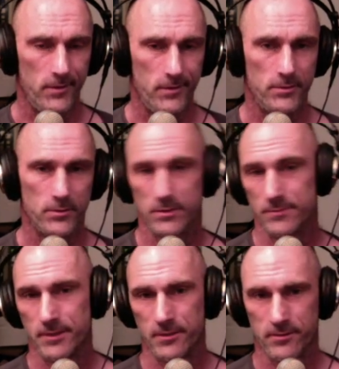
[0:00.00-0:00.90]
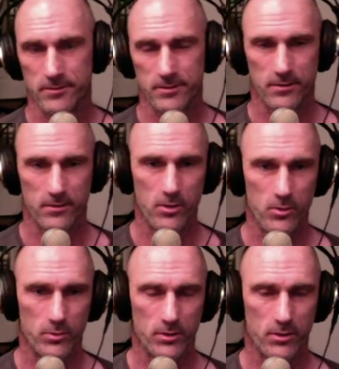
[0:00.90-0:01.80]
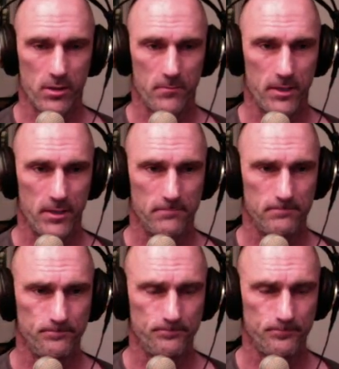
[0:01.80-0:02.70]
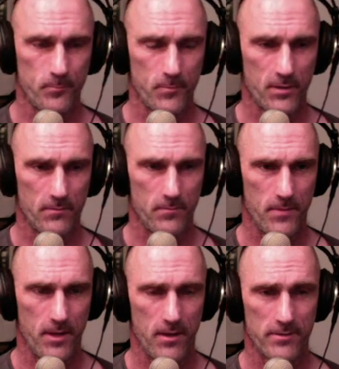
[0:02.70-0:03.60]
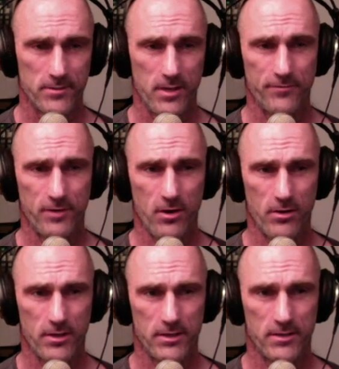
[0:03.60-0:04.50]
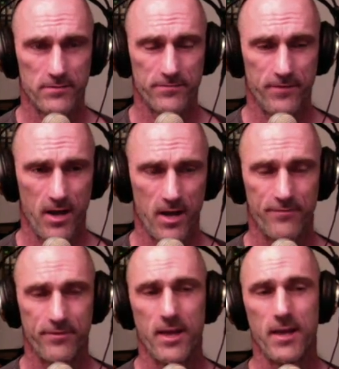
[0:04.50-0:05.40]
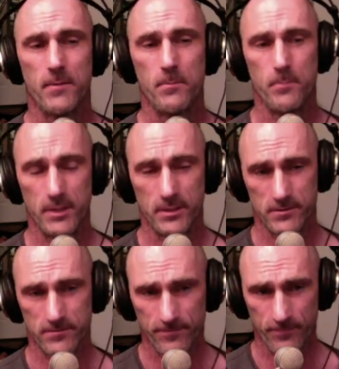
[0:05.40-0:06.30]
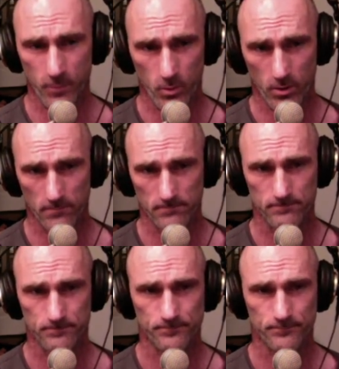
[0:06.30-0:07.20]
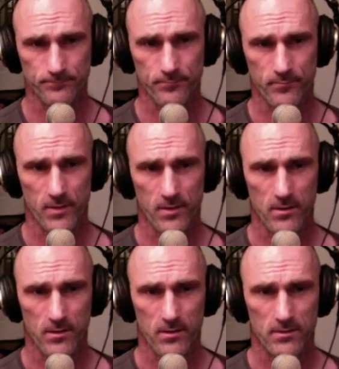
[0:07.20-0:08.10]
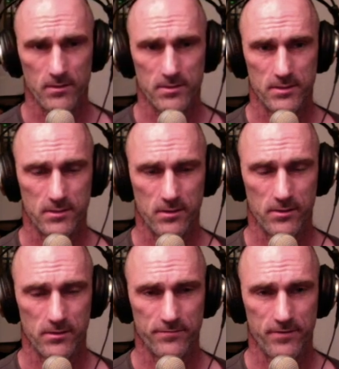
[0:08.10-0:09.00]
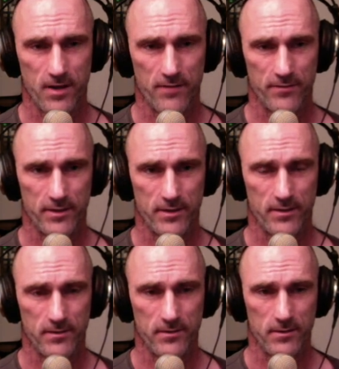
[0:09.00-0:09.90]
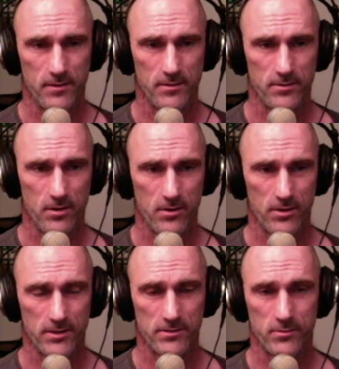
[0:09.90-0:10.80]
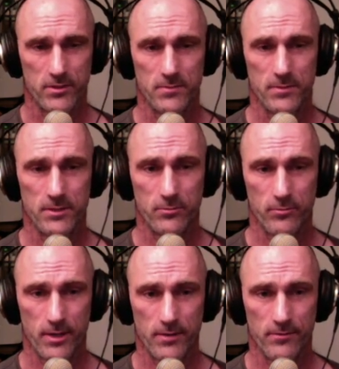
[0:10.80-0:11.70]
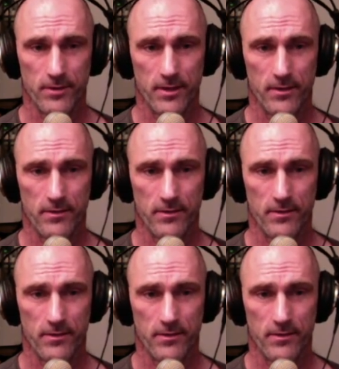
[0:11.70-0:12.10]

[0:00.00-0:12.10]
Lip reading: Well, in our code, we're going to call it mid. So now if target is 5 and mid is 4, let's say target is 5 and then target is going to be greater than